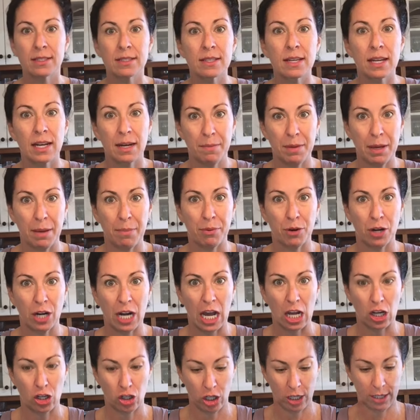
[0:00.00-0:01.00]
is going to be a
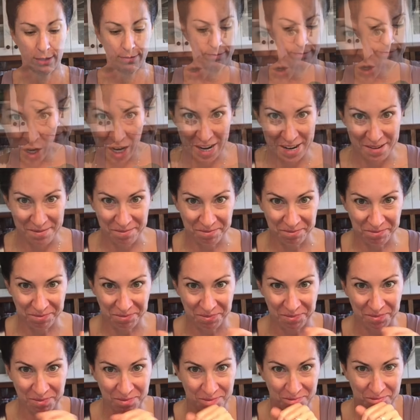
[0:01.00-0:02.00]
production. Okay.
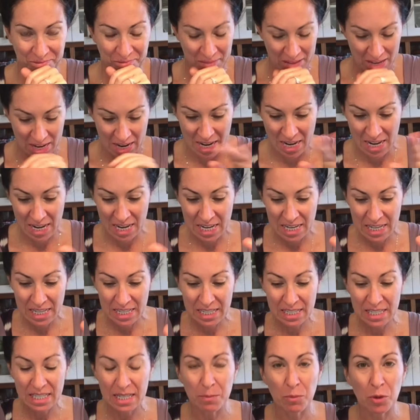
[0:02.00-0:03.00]

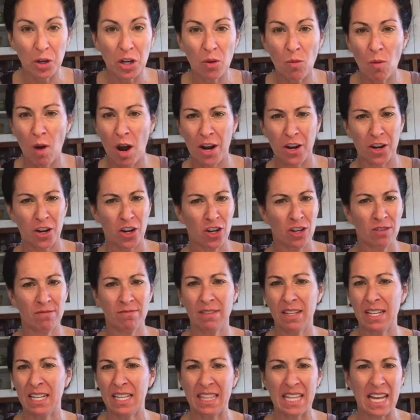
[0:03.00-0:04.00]
Simmering water
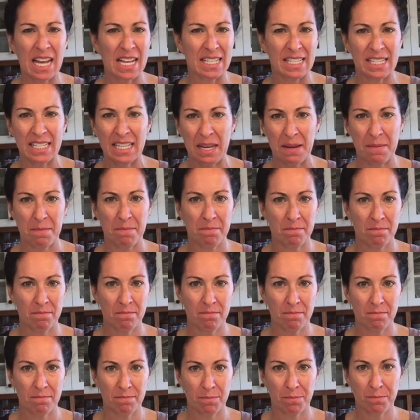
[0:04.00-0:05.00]
in that same
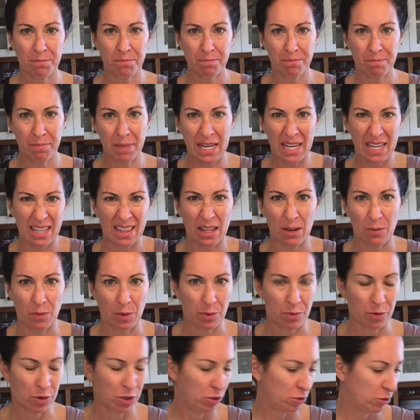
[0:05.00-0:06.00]
pan that we
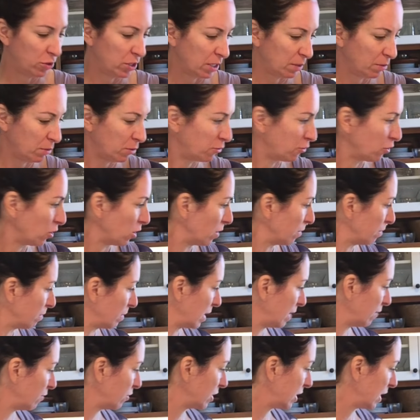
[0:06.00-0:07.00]
were using before,
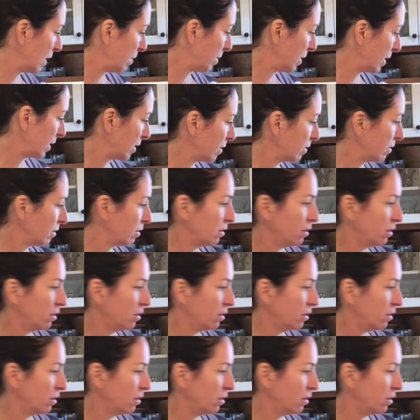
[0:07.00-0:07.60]
my everyday pan.